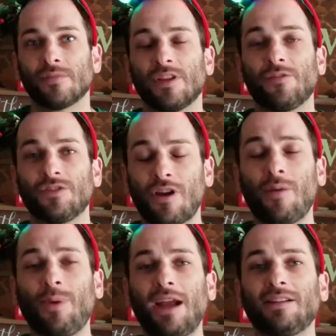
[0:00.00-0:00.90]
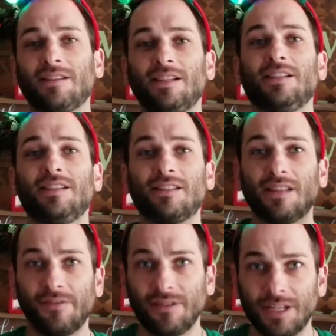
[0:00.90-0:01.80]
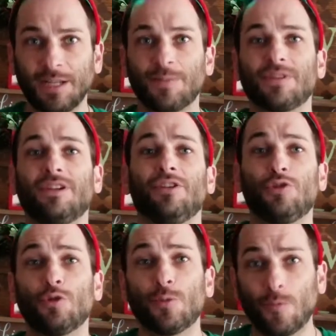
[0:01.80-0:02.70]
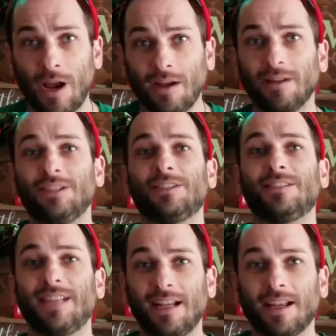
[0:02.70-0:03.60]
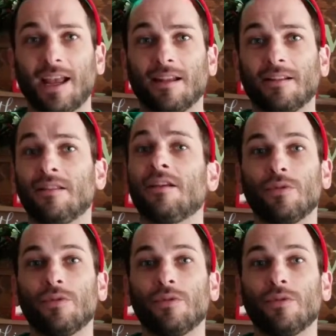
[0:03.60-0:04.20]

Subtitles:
If you start practicing these 7 tips and you do them right and you're dedicated,